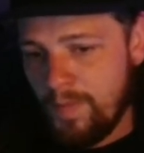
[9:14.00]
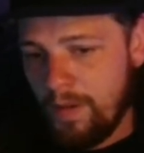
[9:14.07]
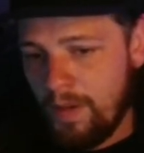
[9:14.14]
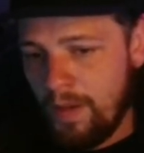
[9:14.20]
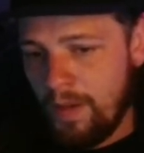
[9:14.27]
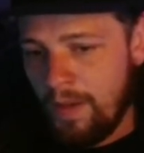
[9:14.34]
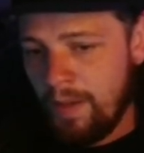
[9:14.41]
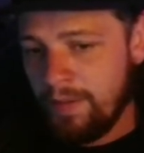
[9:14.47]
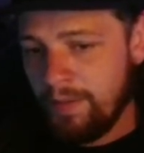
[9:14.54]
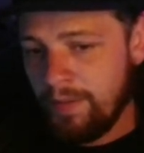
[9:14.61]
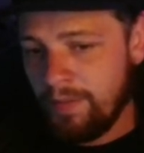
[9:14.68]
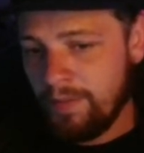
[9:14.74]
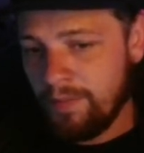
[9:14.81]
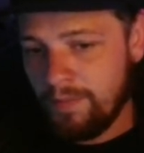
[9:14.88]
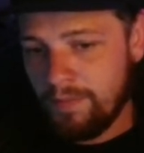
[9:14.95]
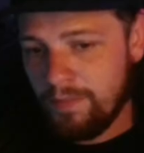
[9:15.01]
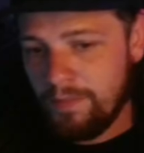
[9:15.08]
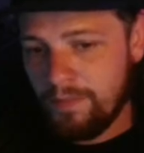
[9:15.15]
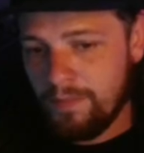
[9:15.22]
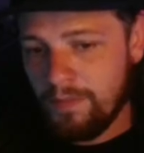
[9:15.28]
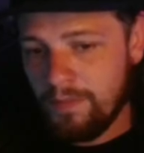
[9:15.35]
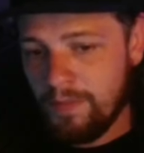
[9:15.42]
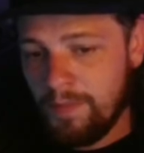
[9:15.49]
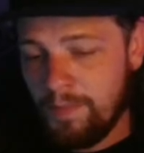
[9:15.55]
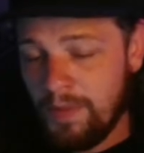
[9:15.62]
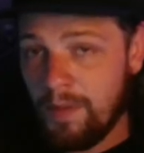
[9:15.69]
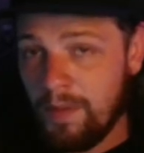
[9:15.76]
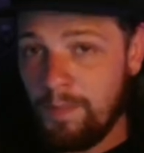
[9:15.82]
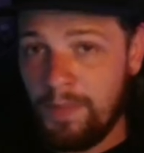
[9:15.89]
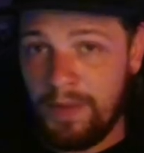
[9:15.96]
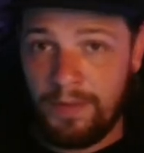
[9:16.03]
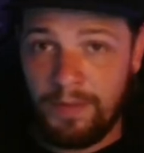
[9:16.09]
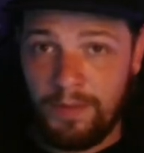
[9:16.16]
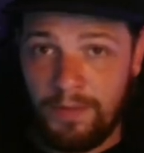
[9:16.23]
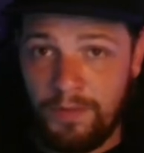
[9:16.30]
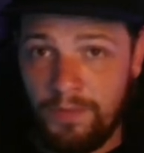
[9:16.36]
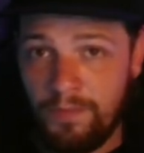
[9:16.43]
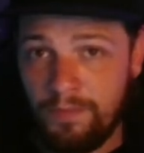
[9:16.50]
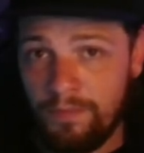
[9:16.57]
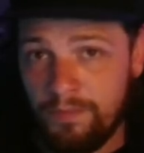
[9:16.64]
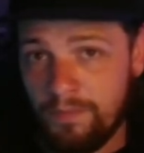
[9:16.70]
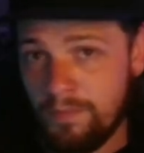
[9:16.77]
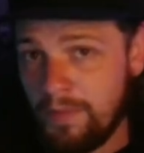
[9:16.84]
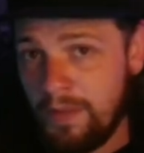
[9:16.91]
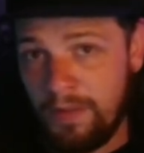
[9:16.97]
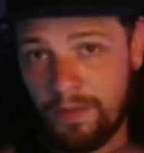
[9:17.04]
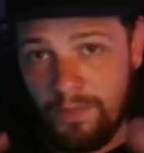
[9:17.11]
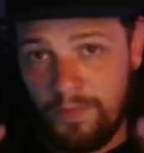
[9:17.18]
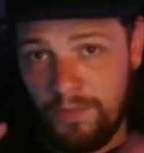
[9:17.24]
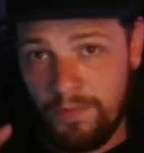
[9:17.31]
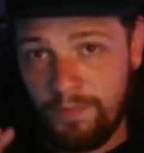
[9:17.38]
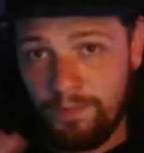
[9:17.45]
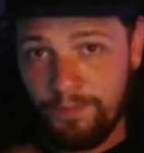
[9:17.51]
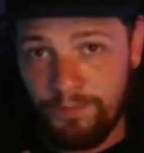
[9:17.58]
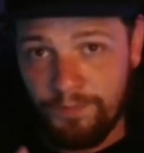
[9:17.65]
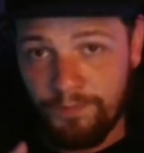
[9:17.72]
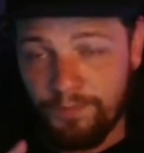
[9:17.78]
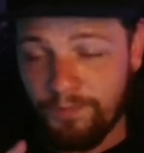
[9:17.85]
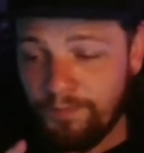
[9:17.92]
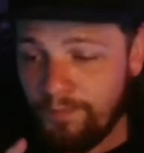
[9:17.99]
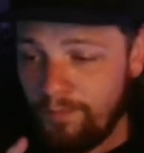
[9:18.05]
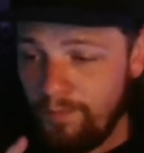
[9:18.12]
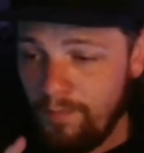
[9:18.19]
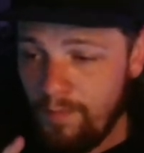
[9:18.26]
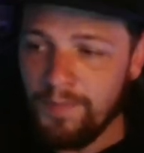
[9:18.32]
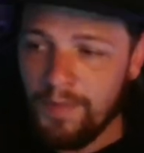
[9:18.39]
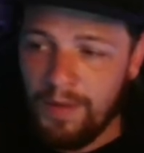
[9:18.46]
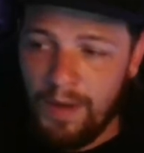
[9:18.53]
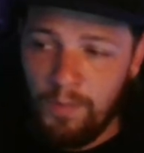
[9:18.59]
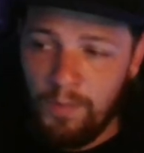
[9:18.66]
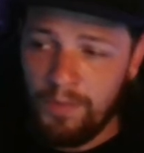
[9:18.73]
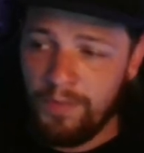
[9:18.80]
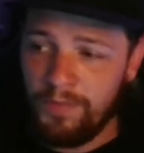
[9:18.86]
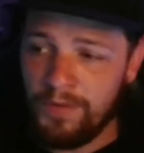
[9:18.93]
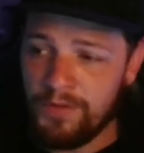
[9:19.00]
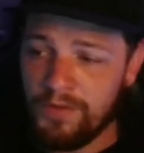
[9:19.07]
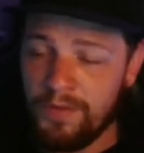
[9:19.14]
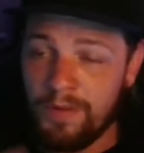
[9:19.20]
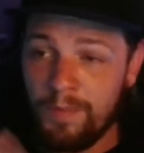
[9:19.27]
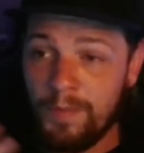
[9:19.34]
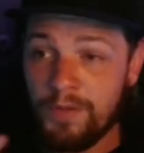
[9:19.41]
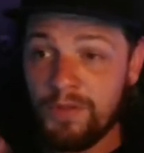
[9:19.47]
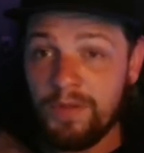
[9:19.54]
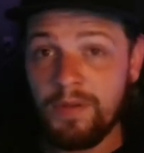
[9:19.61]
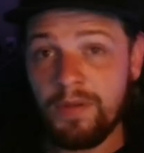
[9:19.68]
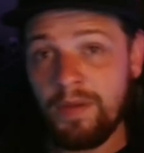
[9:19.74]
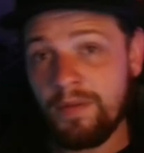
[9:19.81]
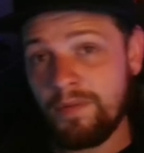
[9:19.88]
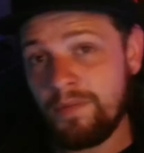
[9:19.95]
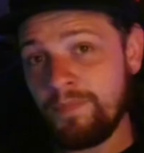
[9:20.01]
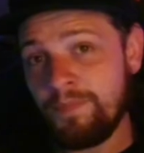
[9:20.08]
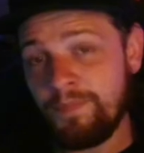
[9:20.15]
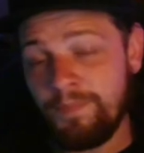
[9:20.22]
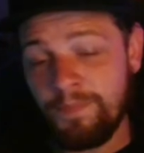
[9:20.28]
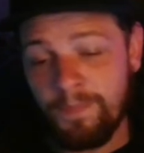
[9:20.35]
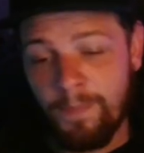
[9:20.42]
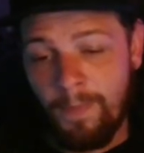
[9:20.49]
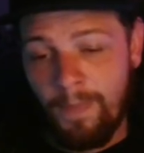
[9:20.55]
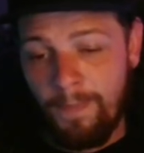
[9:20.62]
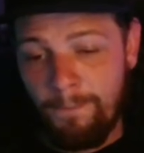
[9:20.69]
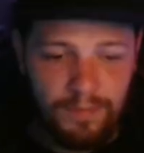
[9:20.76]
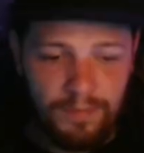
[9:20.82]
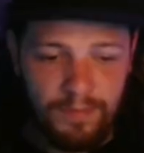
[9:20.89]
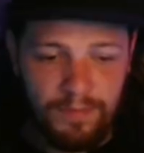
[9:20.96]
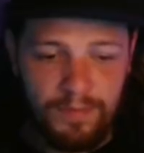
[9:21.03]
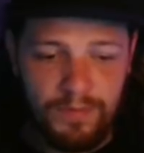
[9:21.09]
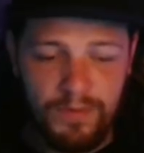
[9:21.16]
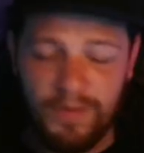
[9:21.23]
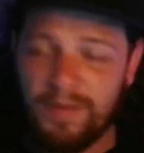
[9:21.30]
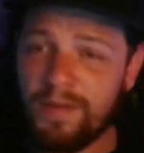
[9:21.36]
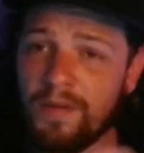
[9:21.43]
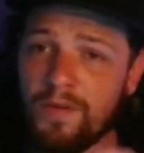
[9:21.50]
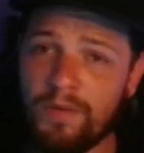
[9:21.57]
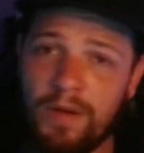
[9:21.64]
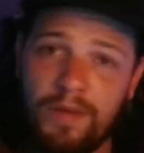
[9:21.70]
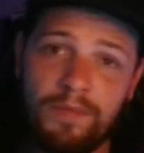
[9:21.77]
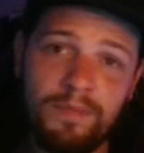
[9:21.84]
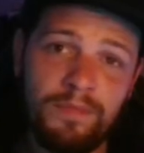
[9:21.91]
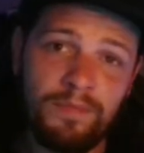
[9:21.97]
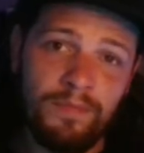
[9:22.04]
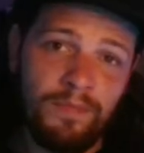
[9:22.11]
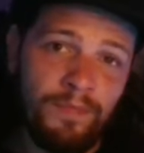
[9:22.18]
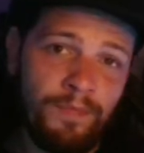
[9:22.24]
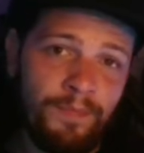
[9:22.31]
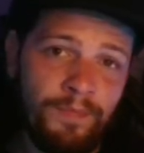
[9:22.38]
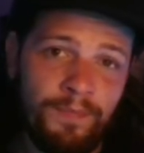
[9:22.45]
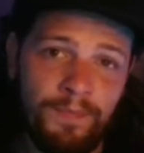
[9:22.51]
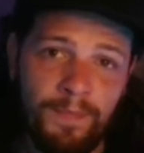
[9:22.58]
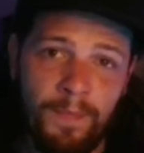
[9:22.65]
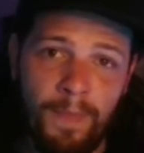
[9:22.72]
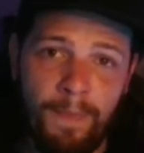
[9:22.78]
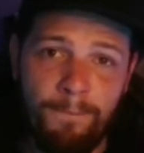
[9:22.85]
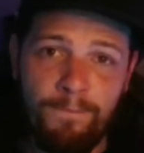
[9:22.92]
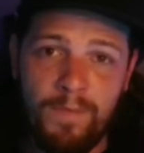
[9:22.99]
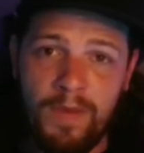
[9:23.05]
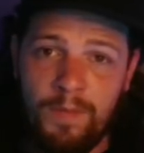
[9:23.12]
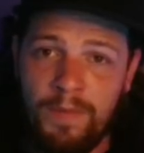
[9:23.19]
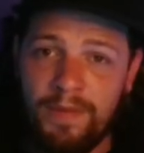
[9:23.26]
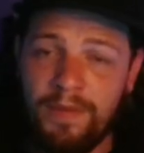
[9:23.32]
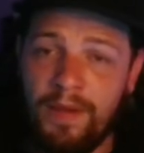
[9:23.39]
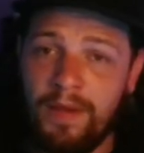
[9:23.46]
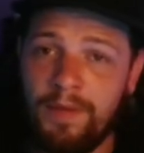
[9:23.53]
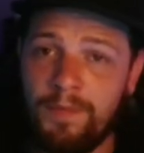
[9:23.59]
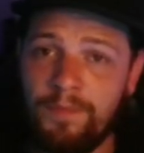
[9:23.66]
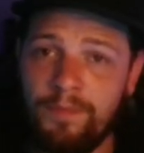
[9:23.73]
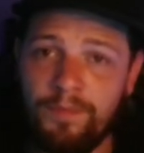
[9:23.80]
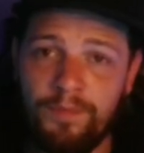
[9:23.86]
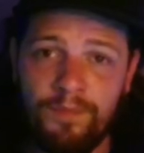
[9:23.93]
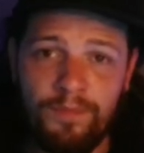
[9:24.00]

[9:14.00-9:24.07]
I am not abandoning you, any of you. I will eventually get my shit together. Just stick around. Give me time.